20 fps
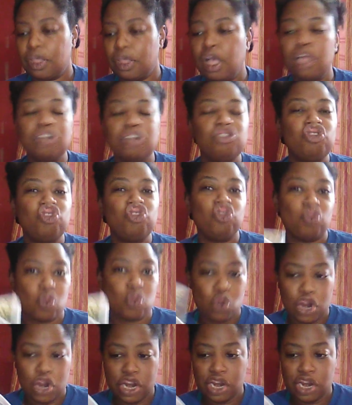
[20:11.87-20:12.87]

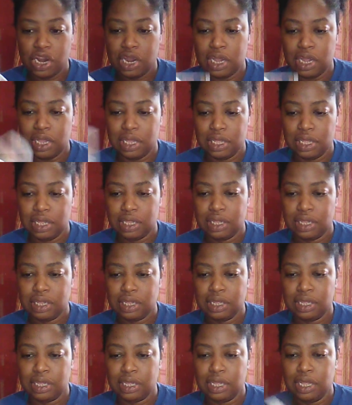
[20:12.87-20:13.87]
Unsure.
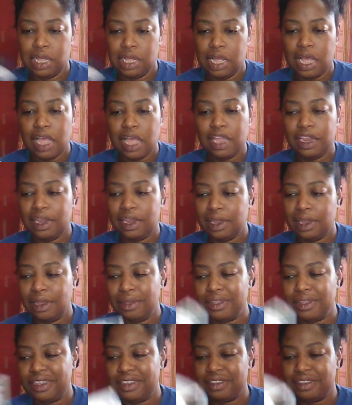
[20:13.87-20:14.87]
I
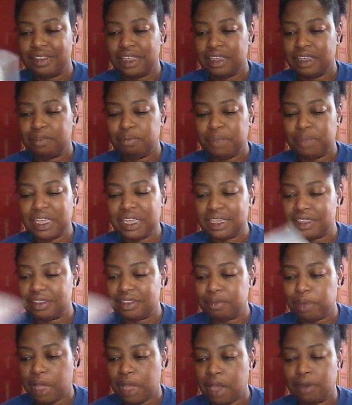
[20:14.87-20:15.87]
know he's like
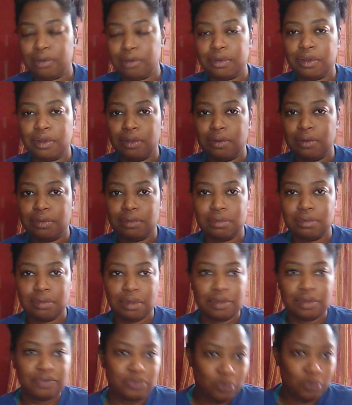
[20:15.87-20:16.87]
mixed, but I don't know
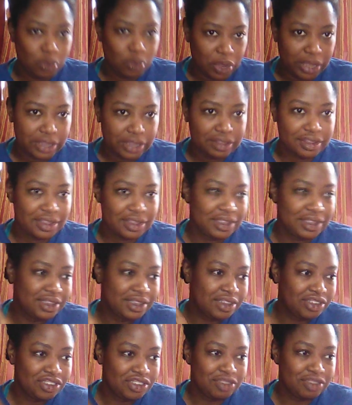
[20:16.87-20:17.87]
of what. He
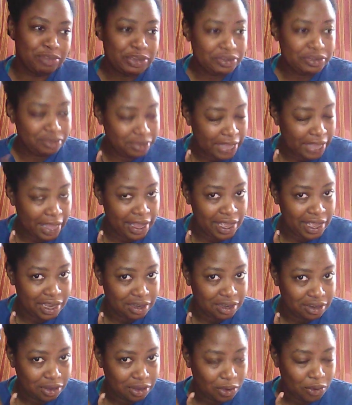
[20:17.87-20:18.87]
could just be
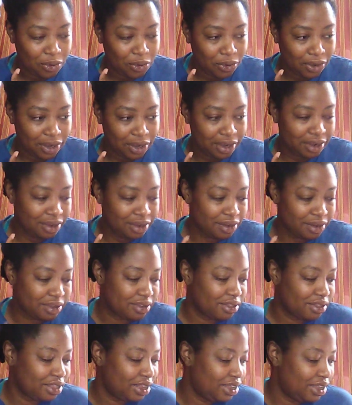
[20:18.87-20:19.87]
tan or
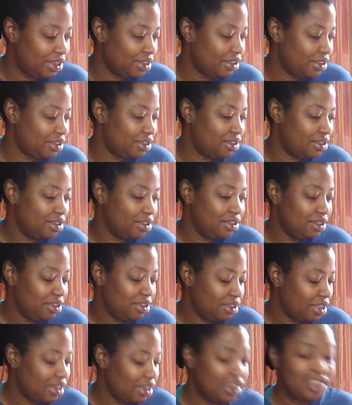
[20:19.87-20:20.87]
like
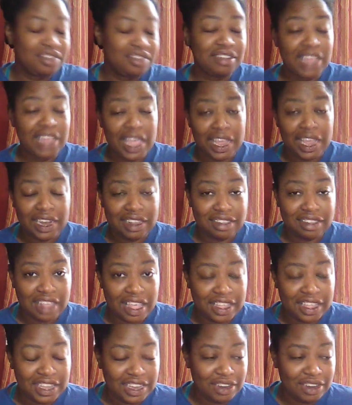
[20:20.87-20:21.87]
a nice tan
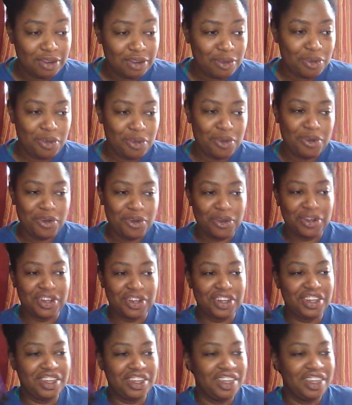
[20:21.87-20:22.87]
Italian, or